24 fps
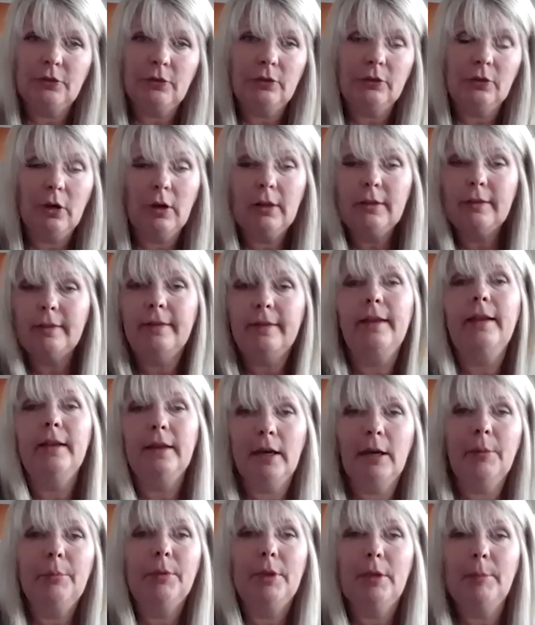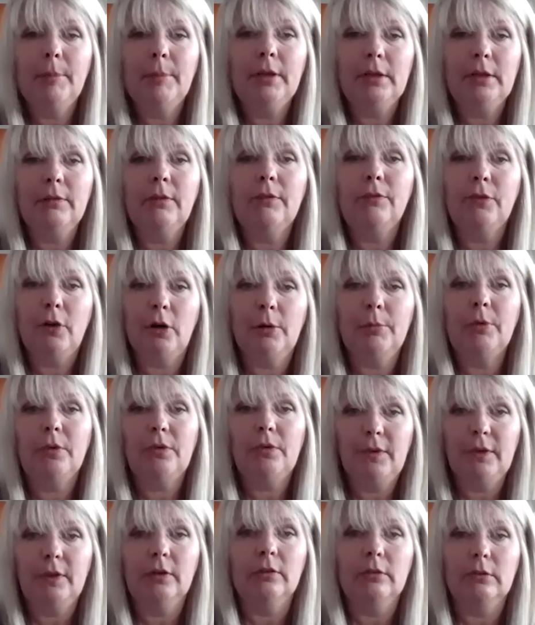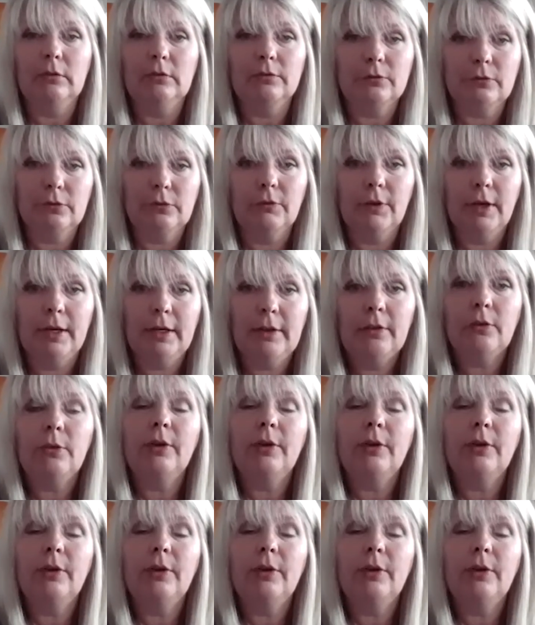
They're not setting up in the middle of a farmer's field, right?